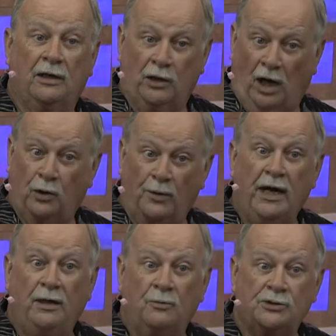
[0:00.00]

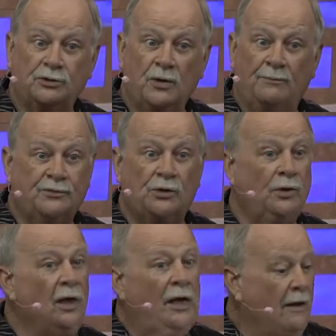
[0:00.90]
agreeing with
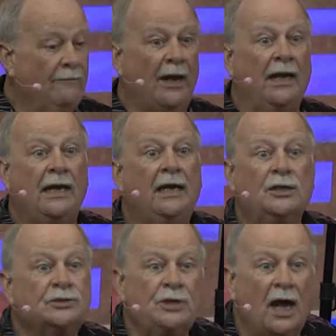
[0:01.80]
Scripture, then it
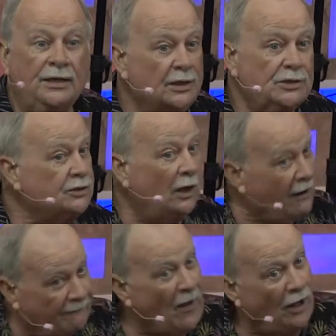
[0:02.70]
is not necessarily
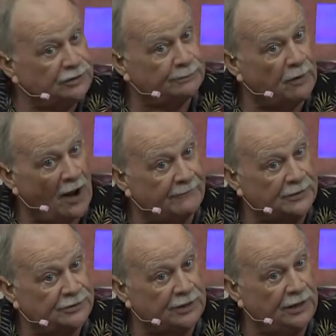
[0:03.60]
a false
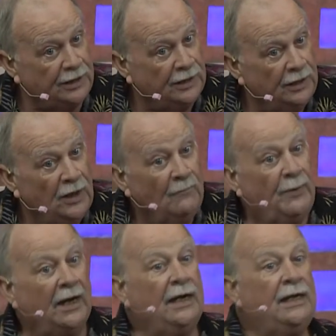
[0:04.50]
prophecy,
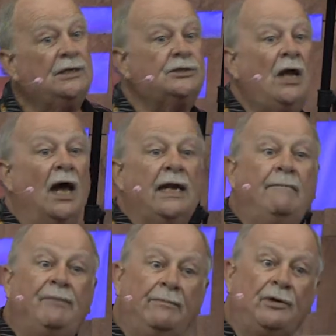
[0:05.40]
but it is not a
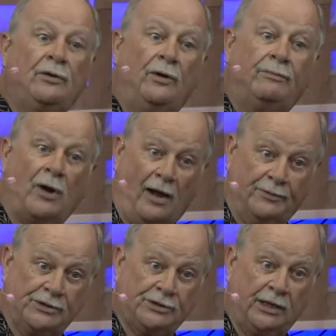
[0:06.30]
biblical
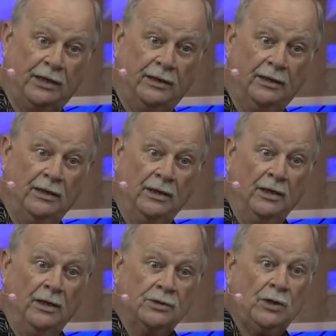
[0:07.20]
prophecy.
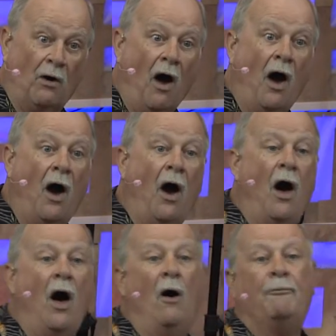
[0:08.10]
So
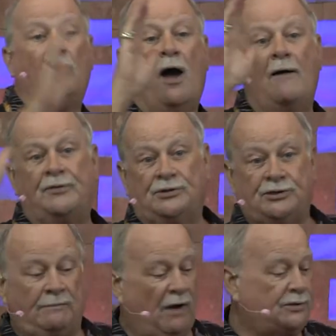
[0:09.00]
all
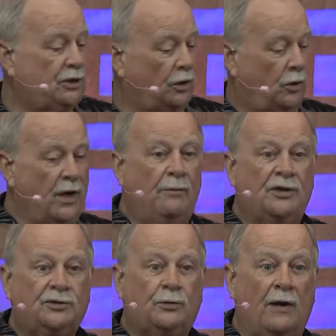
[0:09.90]
prophecy much agree
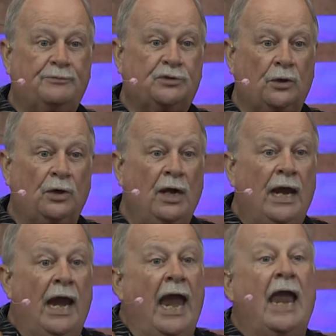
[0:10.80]
with Scripture
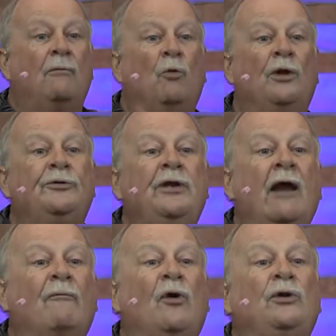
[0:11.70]
and will
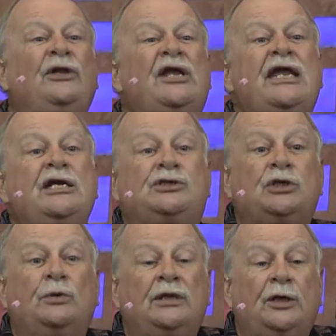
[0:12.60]
never lead
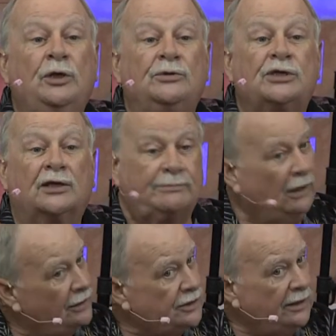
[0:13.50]
you in the New
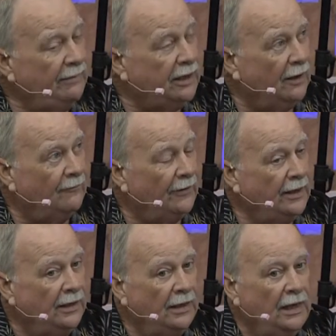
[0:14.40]
Testament. Listen to me
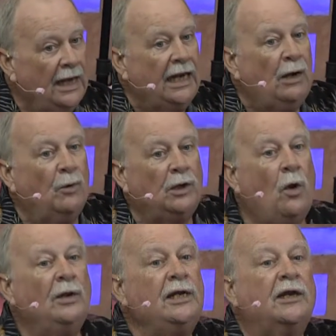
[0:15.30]
carefully. It will
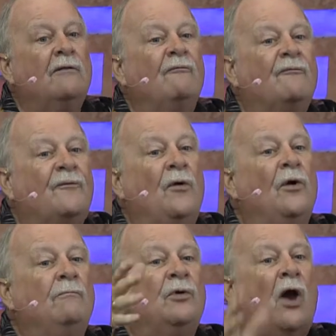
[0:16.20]
only
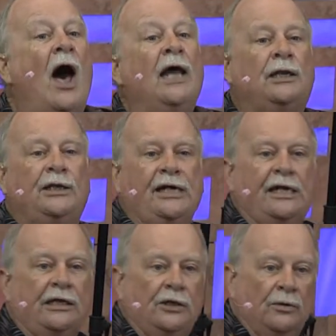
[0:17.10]
confirm God
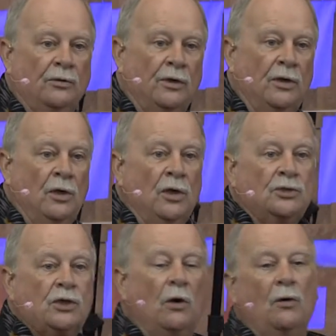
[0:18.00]
leading you.
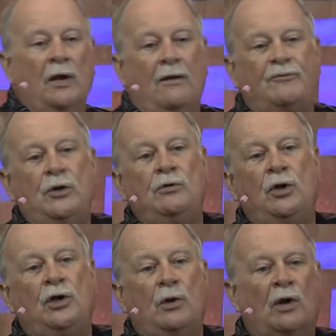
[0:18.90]
So if you
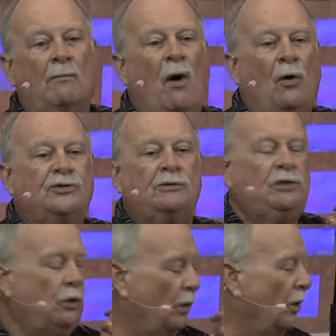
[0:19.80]
knew you were to, most,
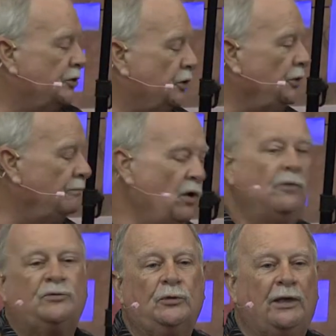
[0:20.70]
you were to
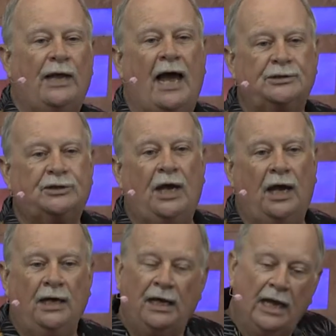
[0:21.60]
move to
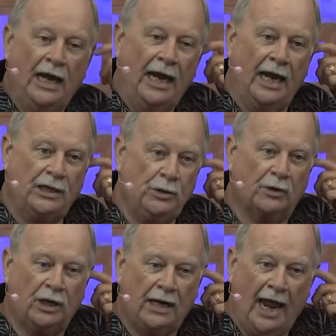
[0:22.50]
Alaska and you were
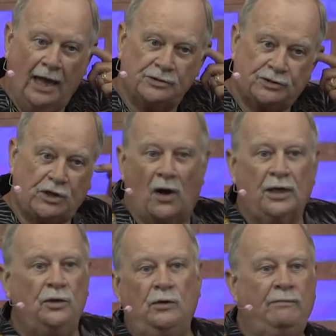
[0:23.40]
going to start
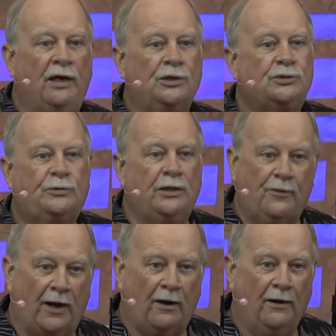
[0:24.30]
a new ministry
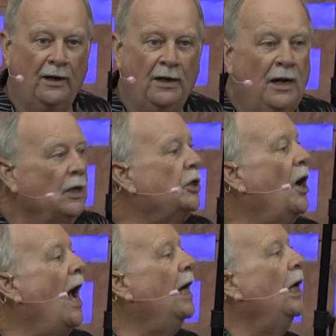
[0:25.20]
there,
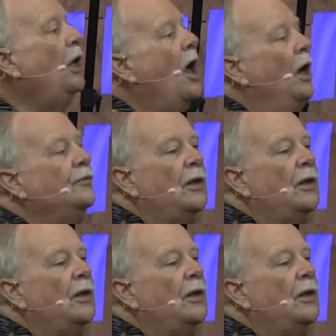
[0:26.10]
God along the